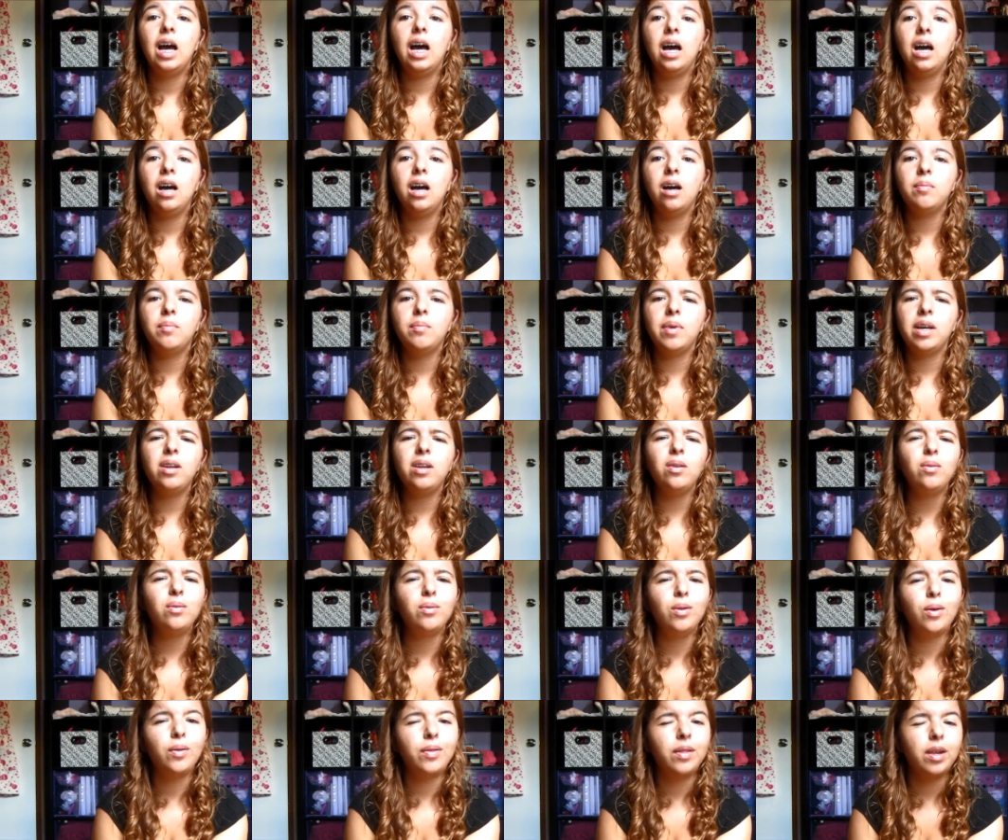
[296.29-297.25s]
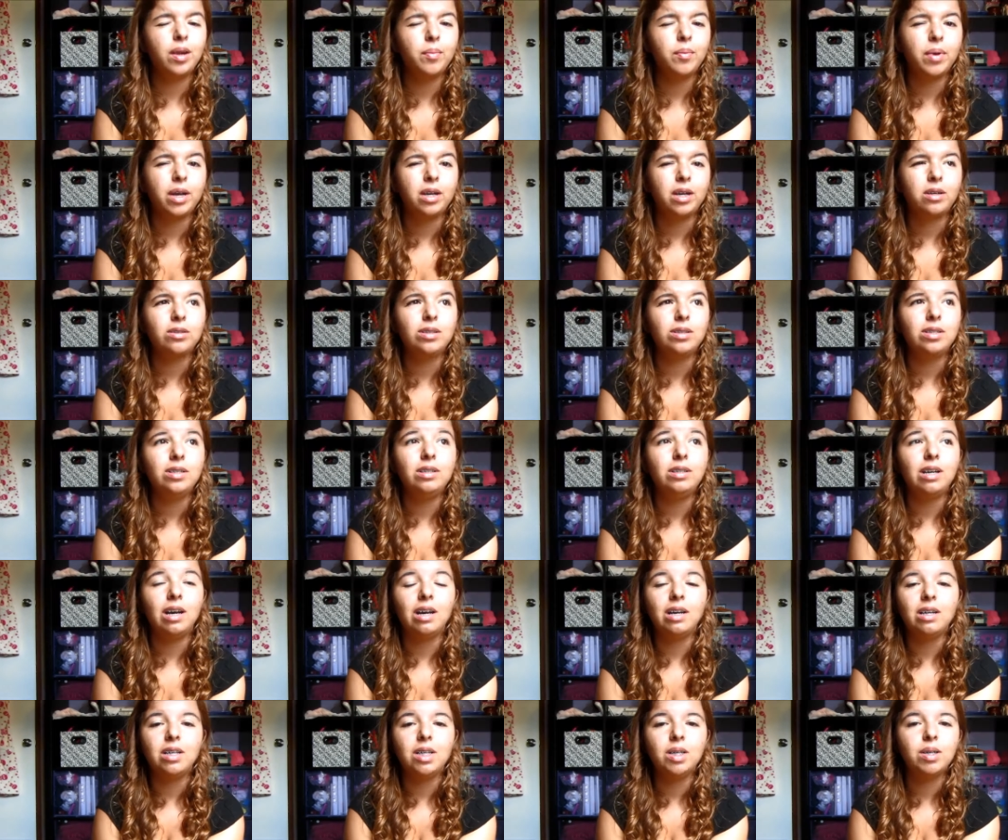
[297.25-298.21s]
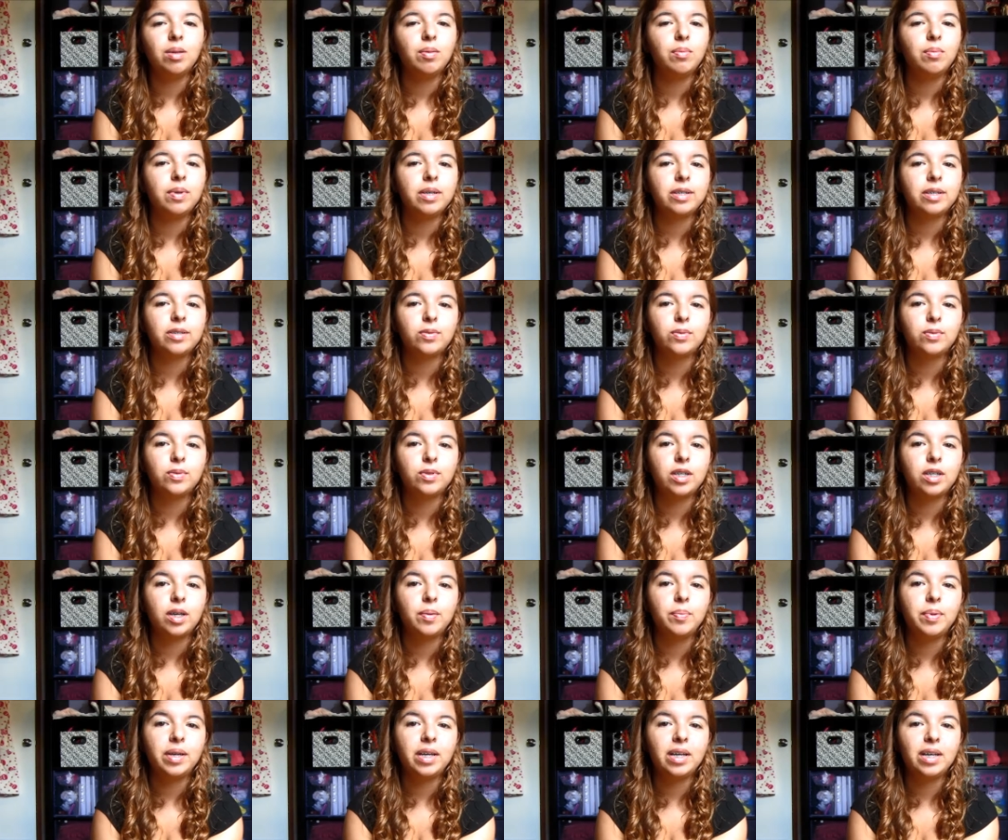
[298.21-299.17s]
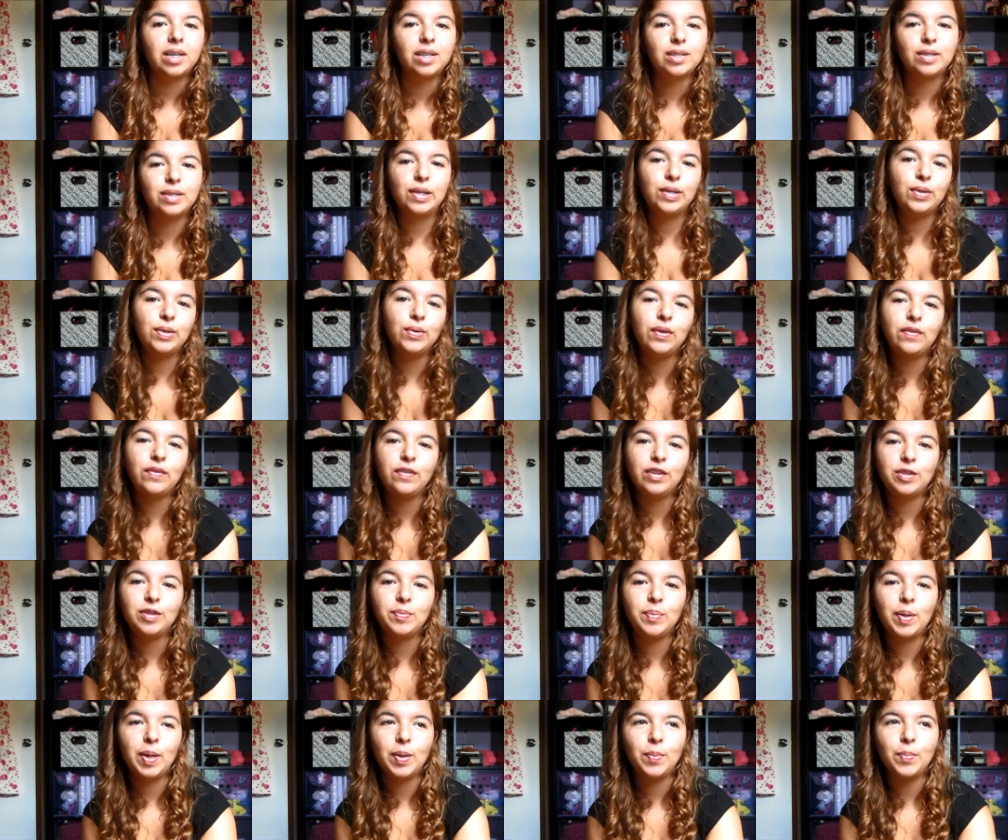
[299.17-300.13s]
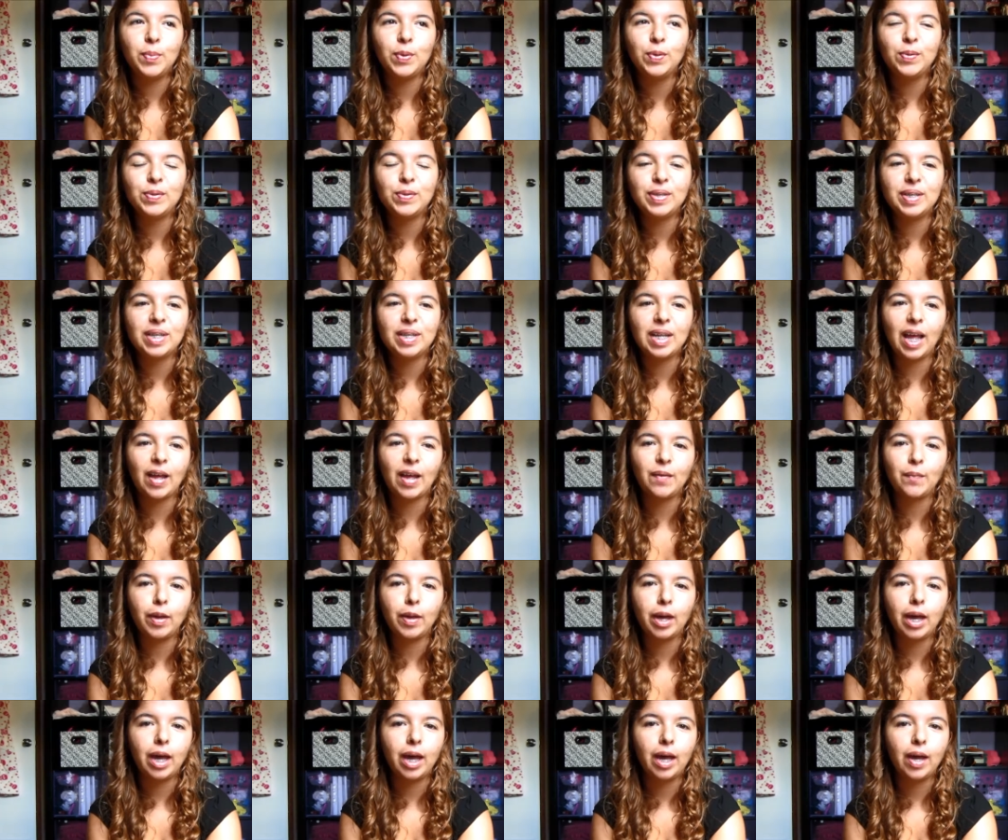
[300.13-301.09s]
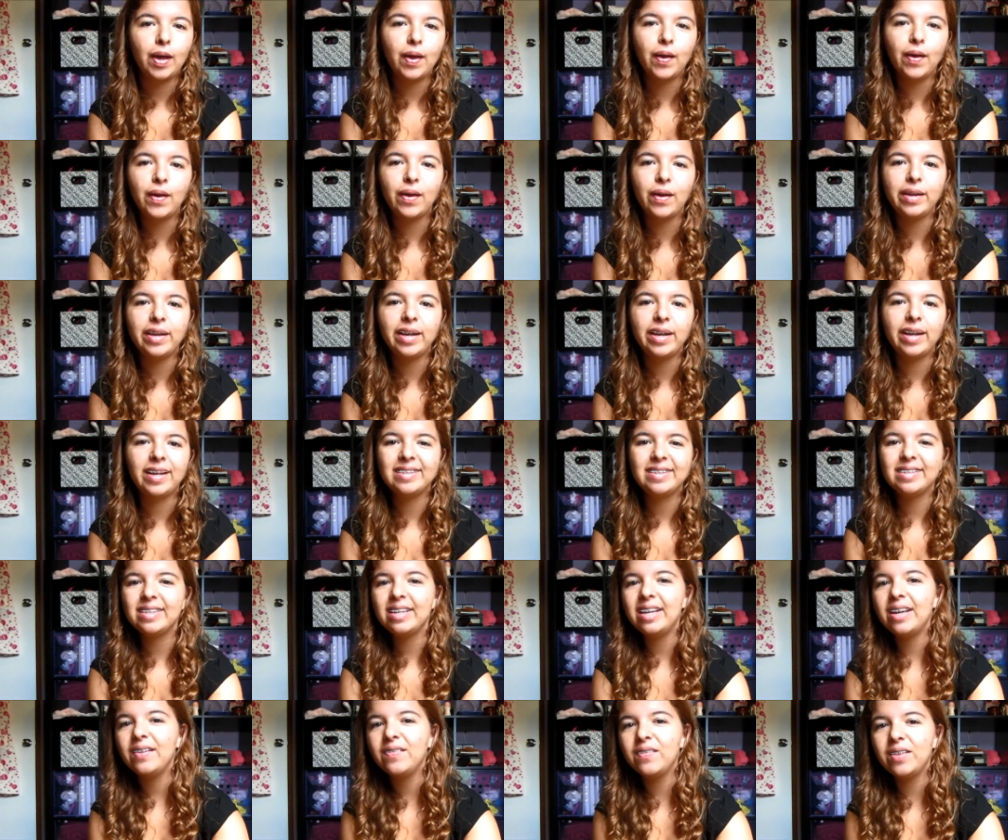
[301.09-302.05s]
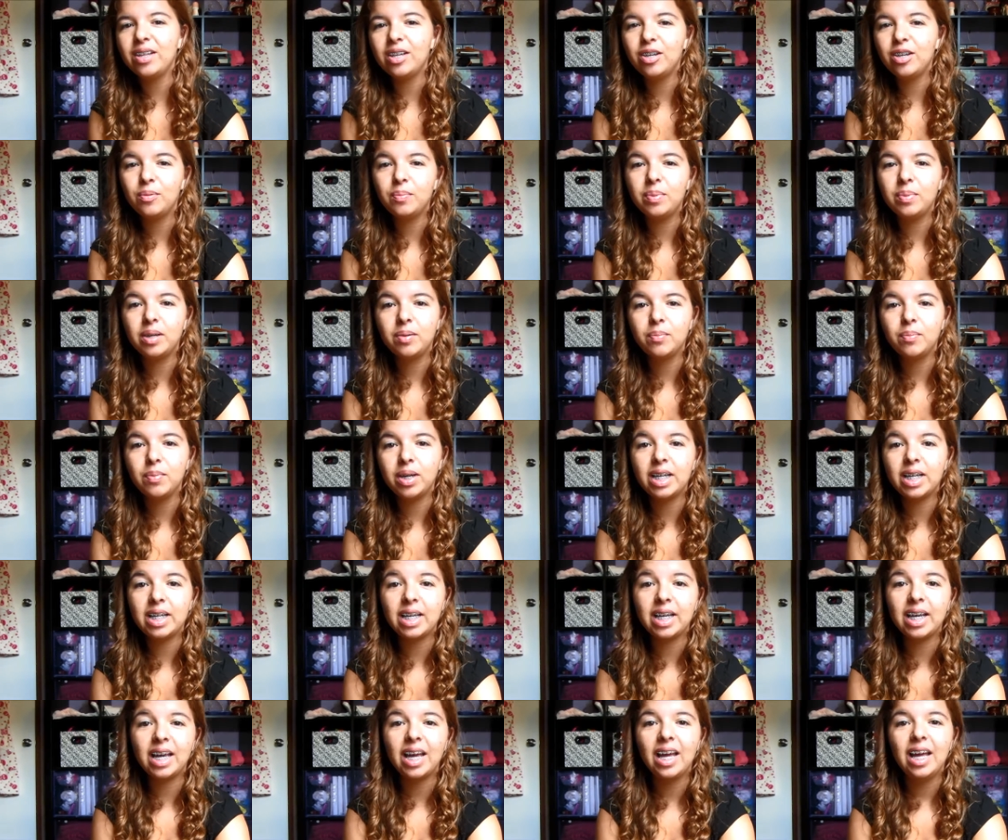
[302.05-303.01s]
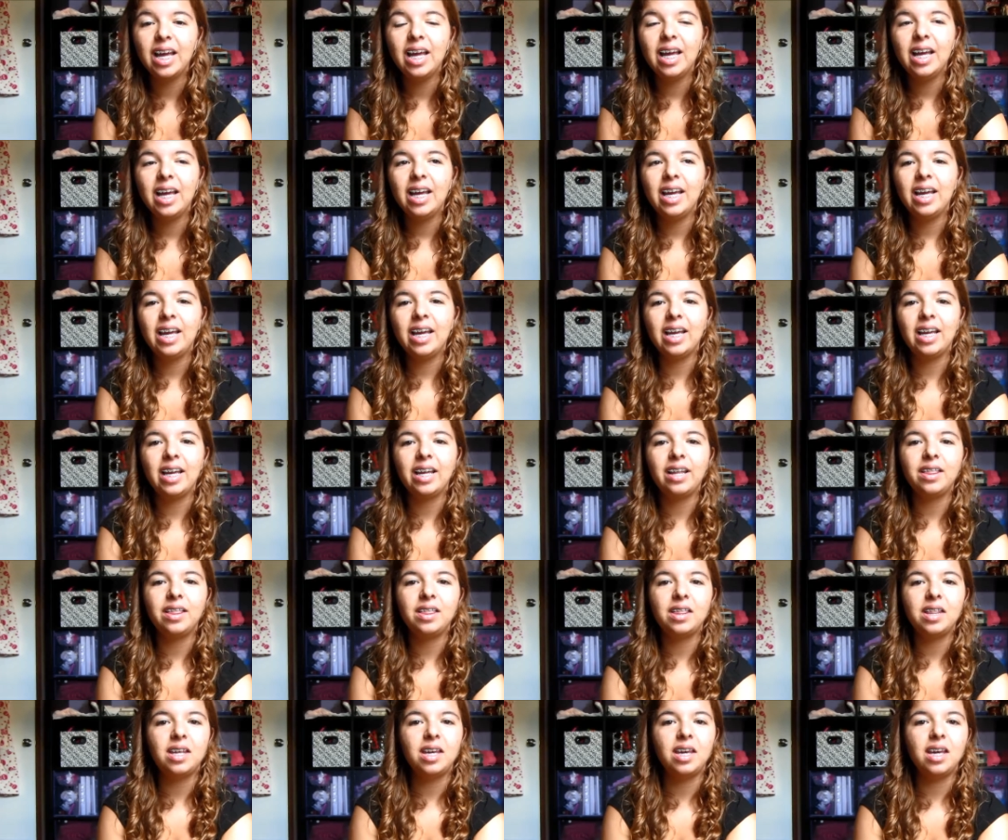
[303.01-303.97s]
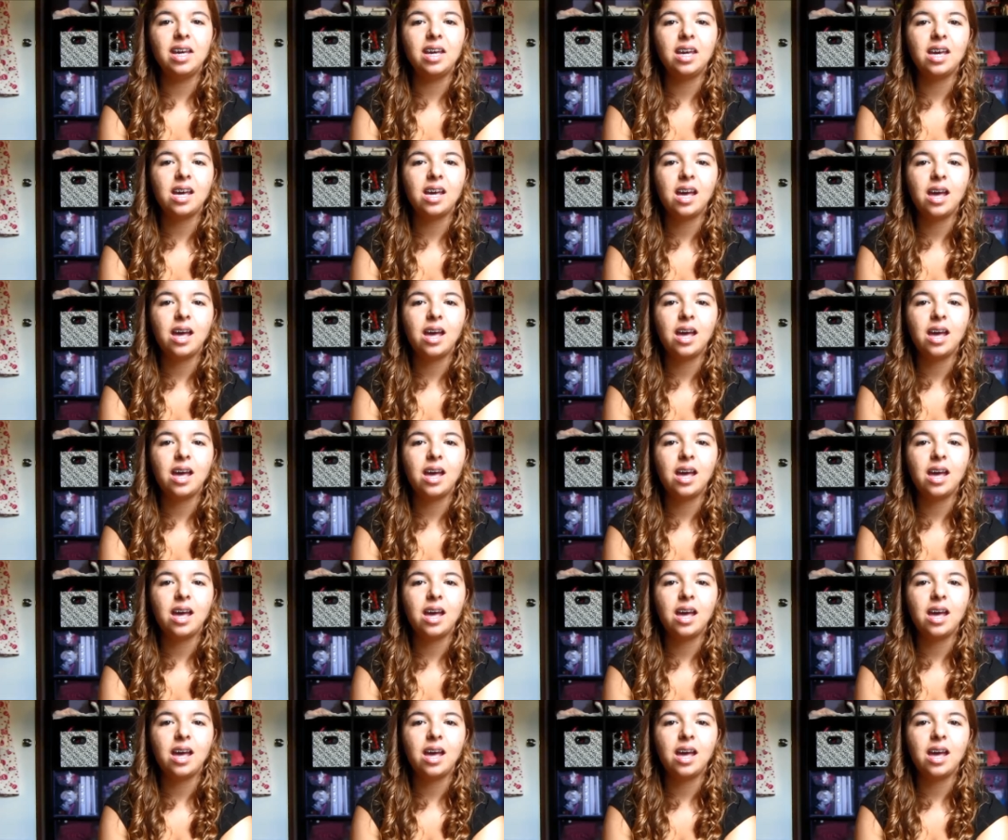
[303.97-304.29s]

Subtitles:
I don't know that I'm actually done my school shopping because I do have this pair of boots that I have my eye on and I still have a little bit of money in the